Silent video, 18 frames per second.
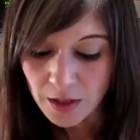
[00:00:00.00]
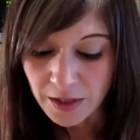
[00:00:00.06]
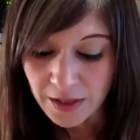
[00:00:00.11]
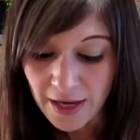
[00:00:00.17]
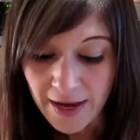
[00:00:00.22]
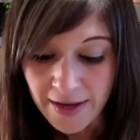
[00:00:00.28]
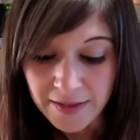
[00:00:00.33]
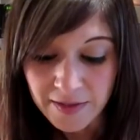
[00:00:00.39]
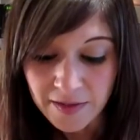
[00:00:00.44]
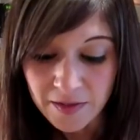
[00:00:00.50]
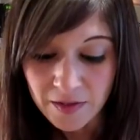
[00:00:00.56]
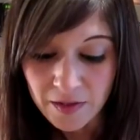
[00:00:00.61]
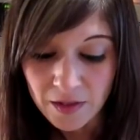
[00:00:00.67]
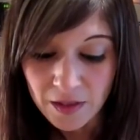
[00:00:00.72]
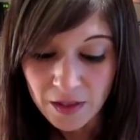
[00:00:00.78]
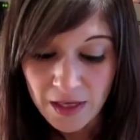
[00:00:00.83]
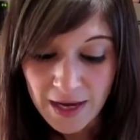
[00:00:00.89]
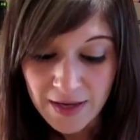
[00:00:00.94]
Yes.
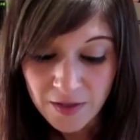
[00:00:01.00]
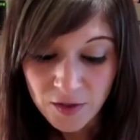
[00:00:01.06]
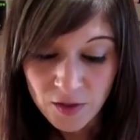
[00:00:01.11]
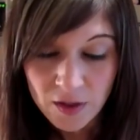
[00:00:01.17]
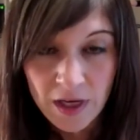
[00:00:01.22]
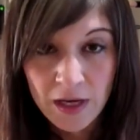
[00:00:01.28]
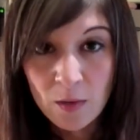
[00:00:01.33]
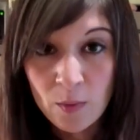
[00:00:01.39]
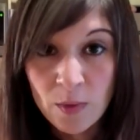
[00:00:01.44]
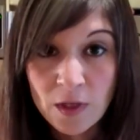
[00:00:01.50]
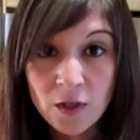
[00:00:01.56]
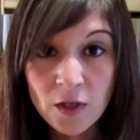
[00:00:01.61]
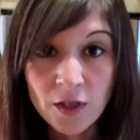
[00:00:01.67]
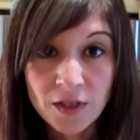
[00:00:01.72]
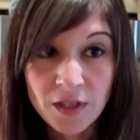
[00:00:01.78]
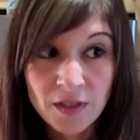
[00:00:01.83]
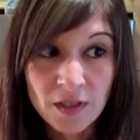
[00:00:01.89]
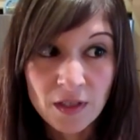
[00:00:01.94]
Yesterday we
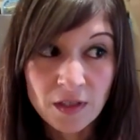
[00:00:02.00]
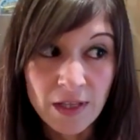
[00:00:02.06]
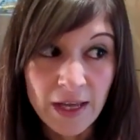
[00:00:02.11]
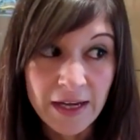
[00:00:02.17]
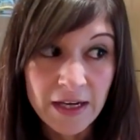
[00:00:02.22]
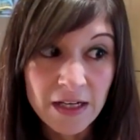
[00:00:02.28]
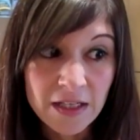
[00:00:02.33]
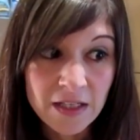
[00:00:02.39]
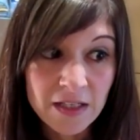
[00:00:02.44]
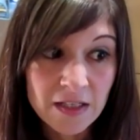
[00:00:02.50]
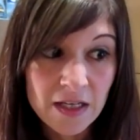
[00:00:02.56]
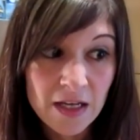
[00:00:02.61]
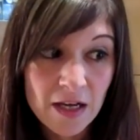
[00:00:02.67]
looked at the lettuce.